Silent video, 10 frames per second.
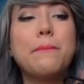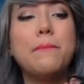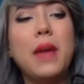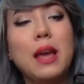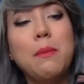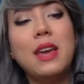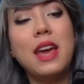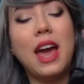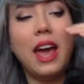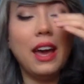
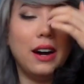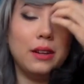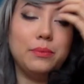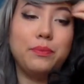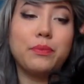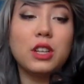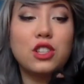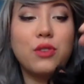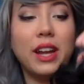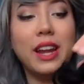maybe a
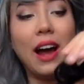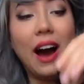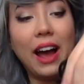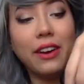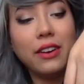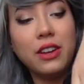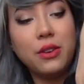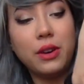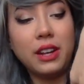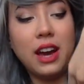straightening iron.
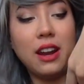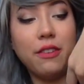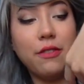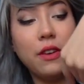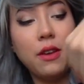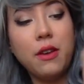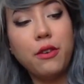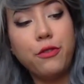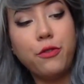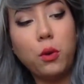You can kind of
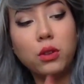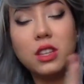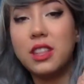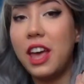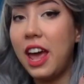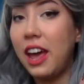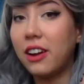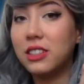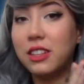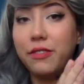fold the
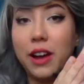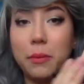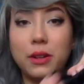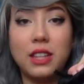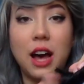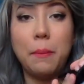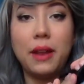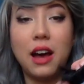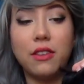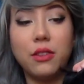hair's fibers up
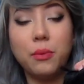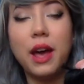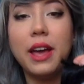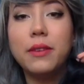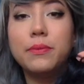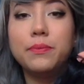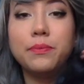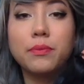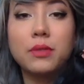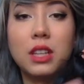and out of the way,
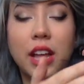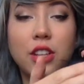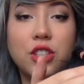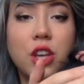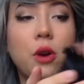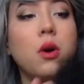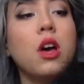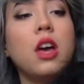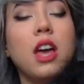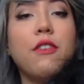like so,
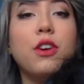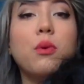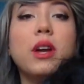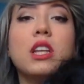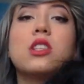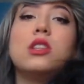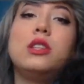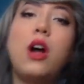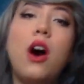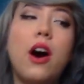If your wig is
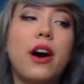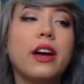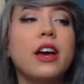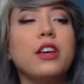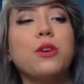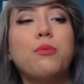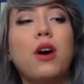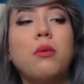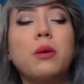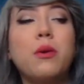long, you
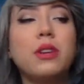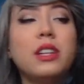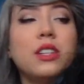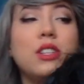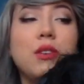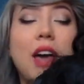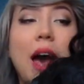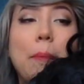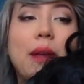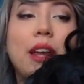probably won't need to do
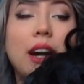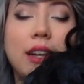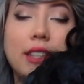that because